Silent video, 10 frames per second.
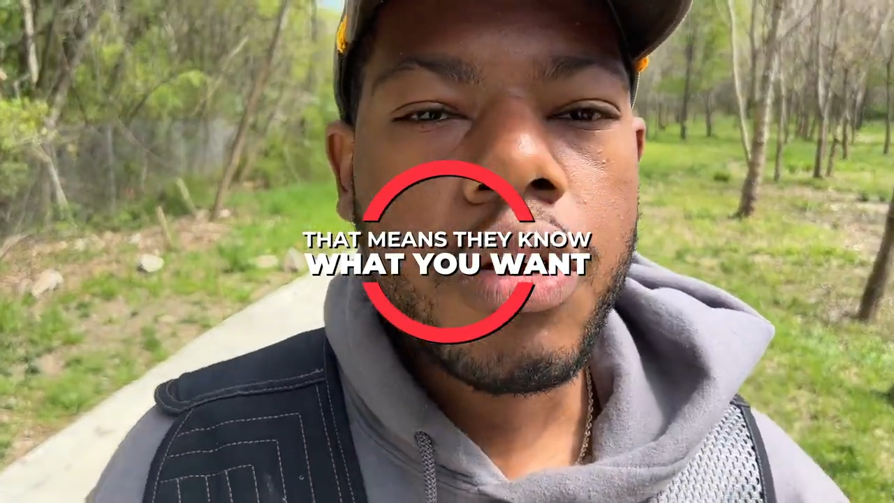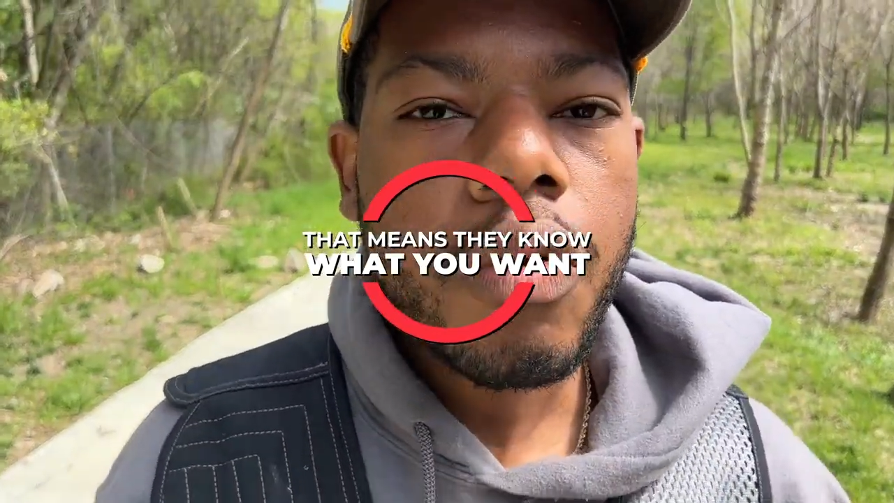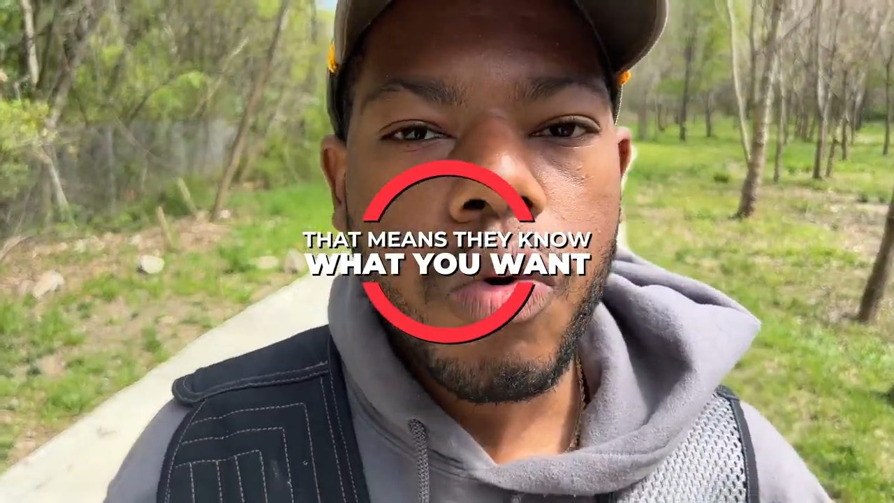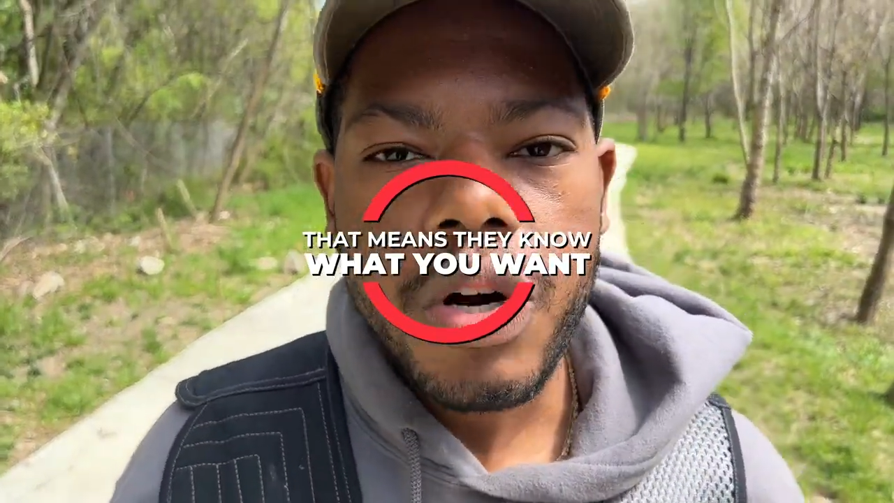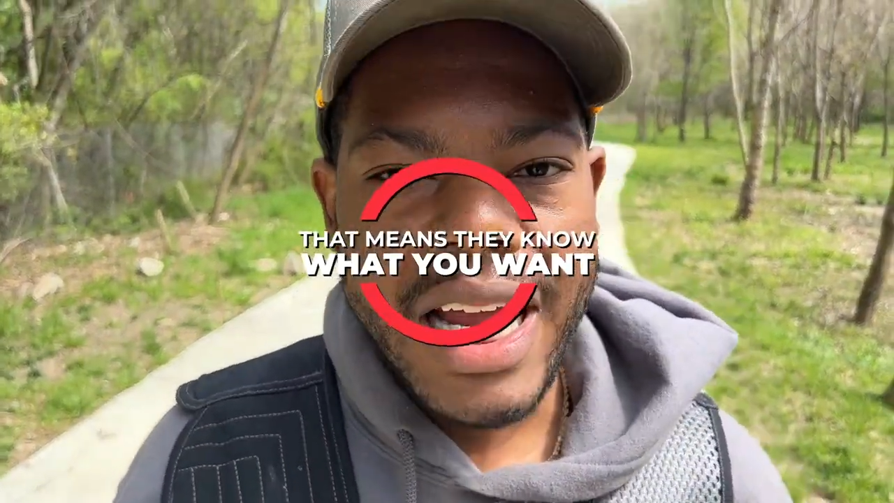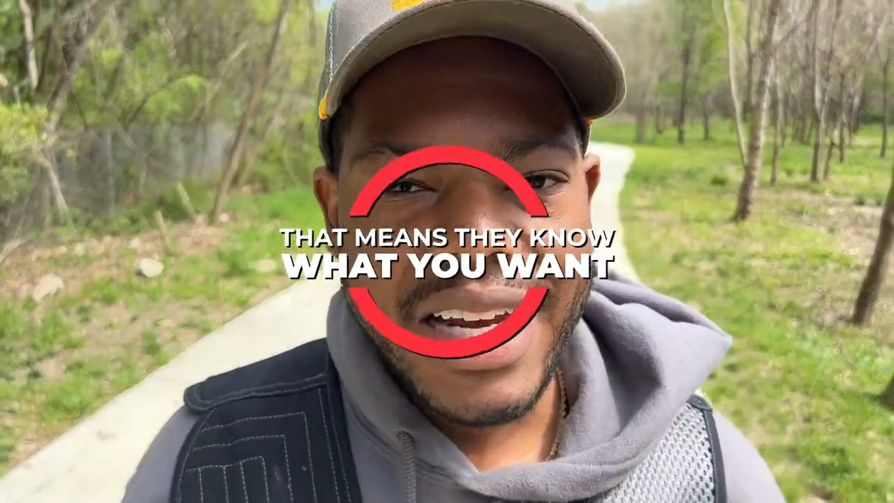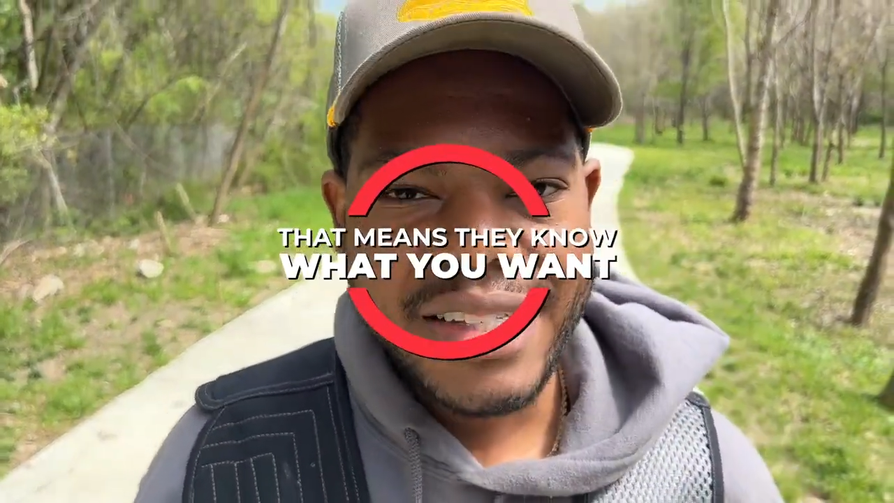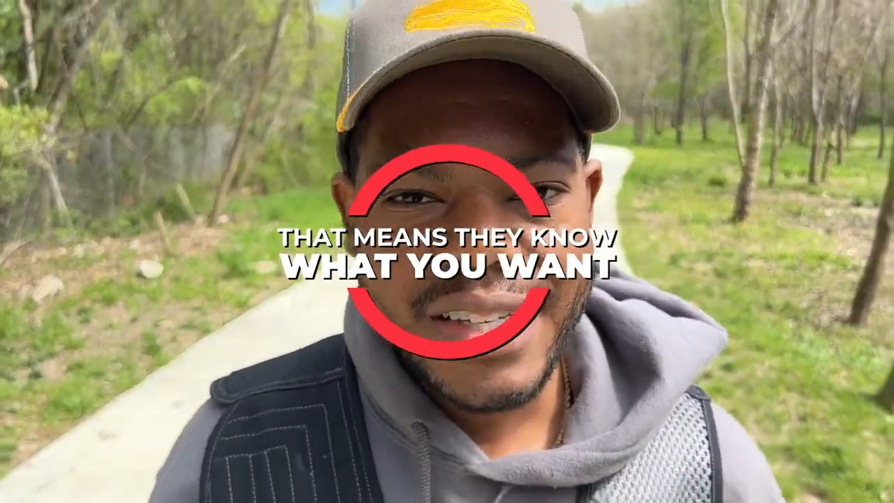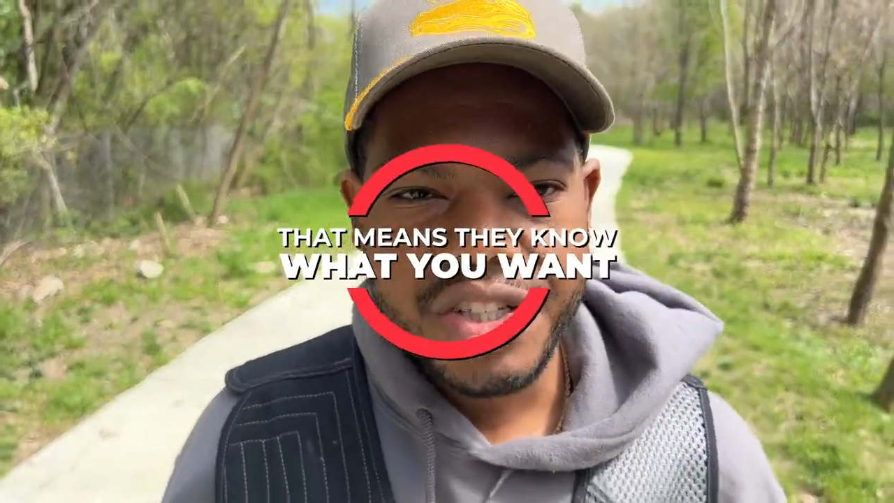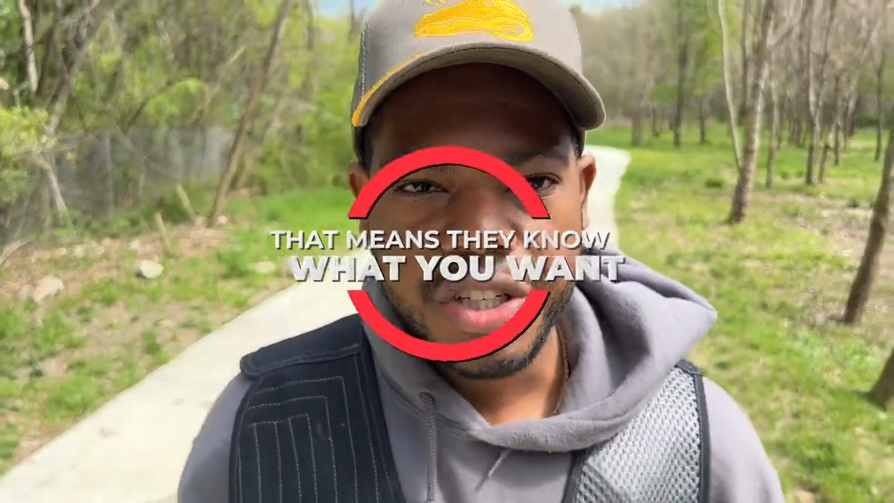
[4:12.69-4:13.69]
to reward that
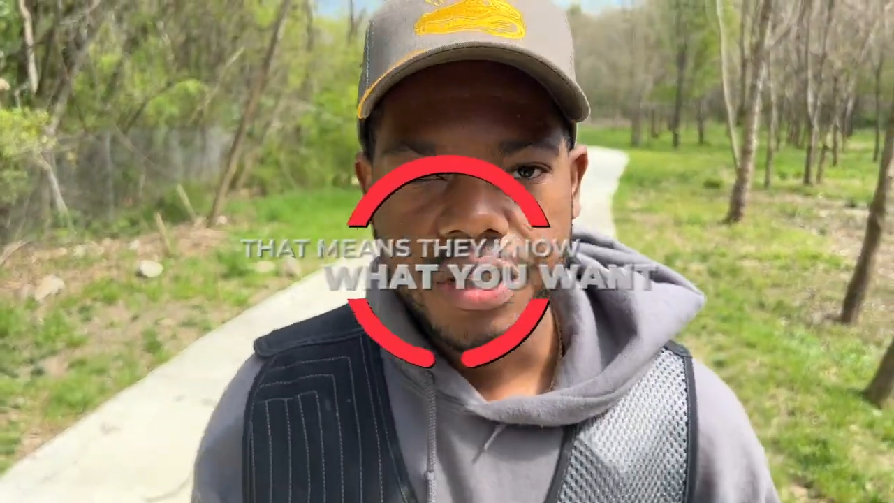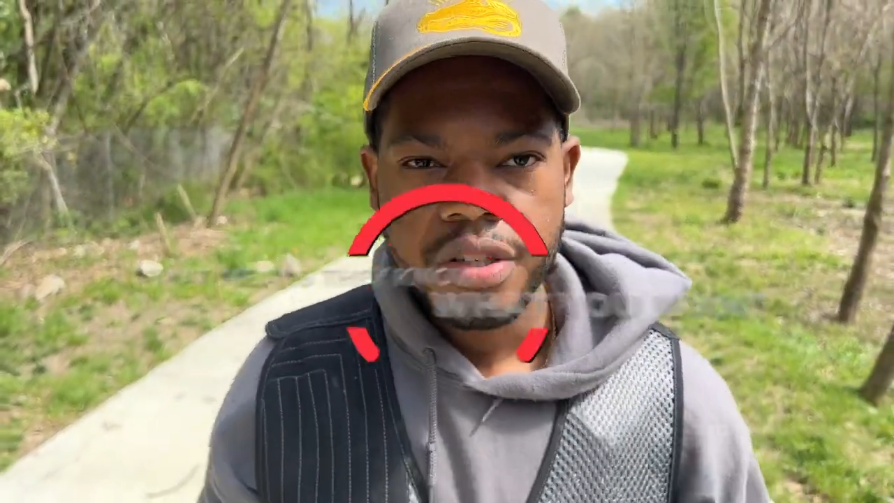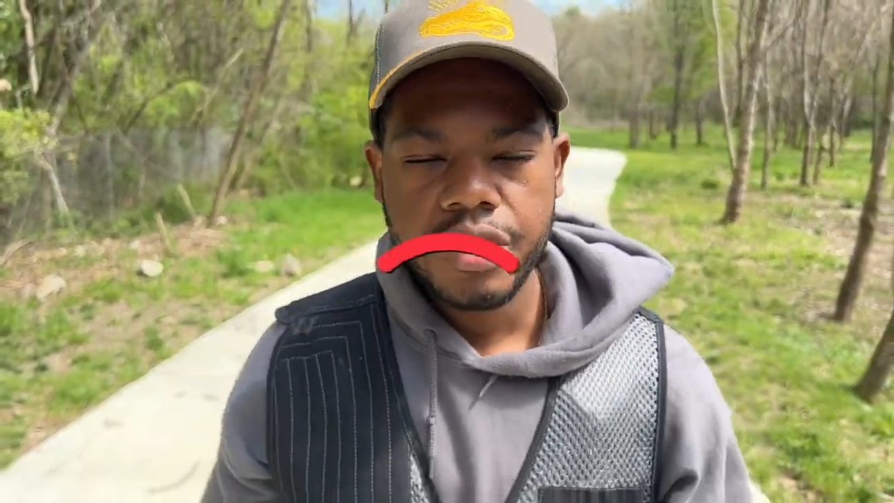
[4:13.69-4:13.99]
decision.